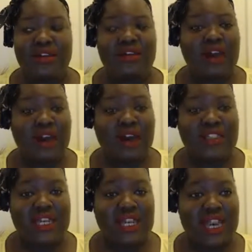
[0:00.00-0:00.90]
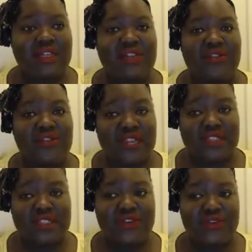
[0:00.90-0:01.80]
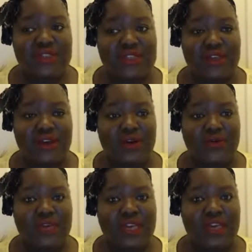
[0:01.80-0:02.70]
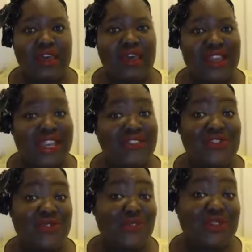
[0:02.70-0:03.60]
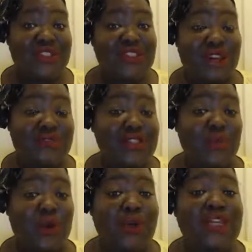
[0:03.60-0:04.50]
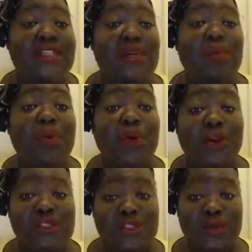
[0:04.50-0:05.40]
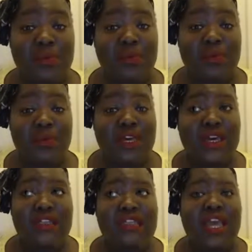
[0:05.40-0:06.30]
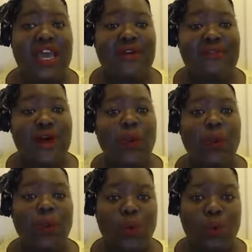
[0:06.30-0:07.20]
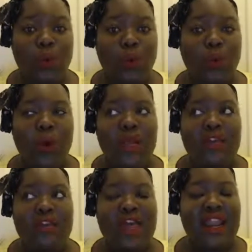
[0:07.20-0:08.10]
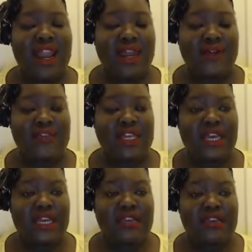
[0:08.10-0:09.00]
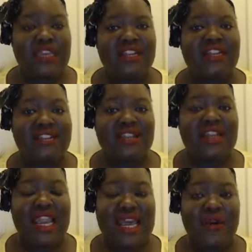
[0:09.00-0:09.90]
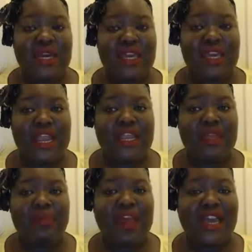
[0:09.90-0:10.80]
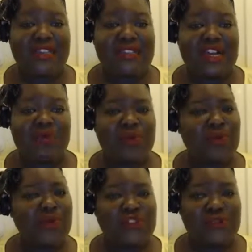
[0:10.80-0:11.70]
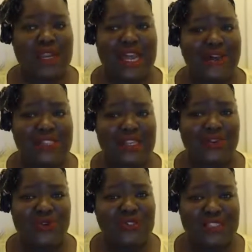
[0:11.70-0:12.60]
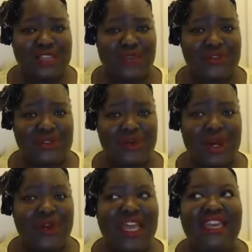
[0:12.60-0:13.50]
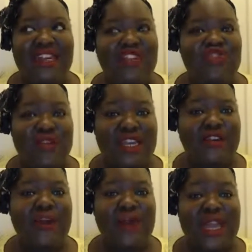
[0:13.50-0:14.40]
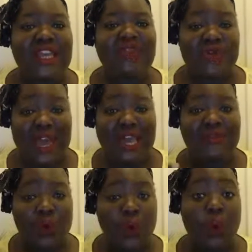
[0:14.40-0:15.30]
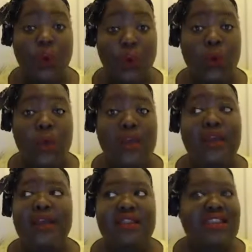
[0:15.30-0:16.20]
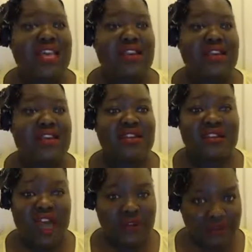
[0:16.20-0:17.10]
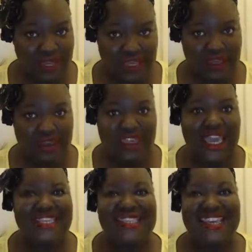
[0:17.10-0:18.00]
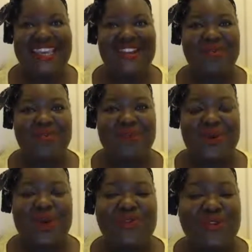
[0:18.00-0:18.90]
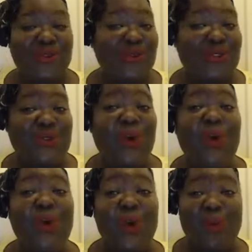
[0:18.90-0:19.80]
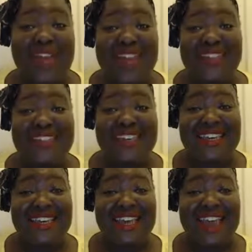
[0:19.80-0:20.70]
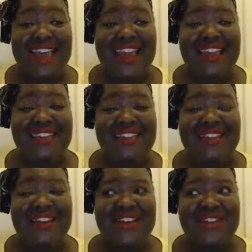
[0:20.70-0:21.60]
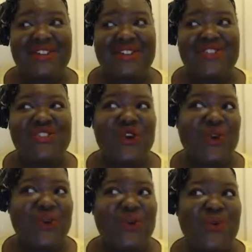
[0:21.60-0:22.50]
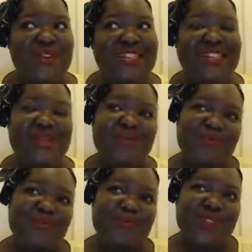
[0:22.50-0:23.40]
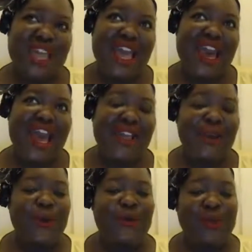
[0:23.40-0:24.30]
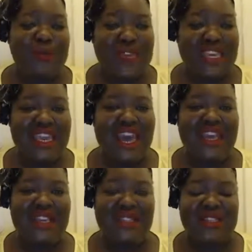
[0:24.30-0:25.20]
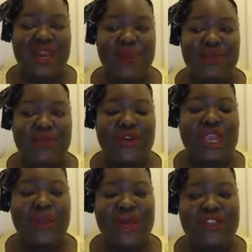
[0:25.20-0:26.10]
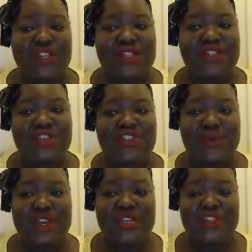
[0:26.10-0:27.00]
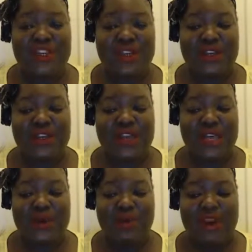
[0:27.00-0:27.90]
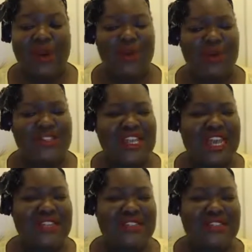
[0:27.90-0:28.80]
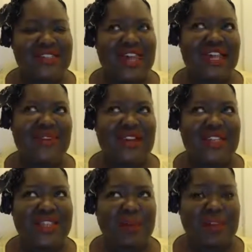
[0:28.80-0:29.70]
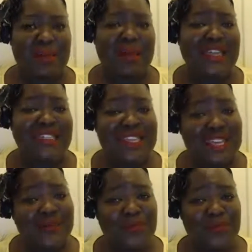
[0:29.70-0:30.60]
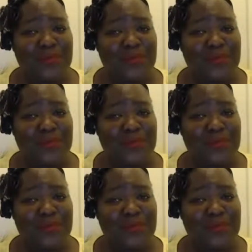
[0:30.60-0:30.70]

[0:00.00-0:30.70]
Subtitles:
guarding and defending yourself against the good stuff as well. It is impossible to have a wall that doesn't allow in any bad stuff, but also allows in good stuff as well. Like, literally know that if you have a wall, then nothing gets in, whether good or bad. And so I know for me, I ended up very much in a situation where I almost kind of ended up lamenting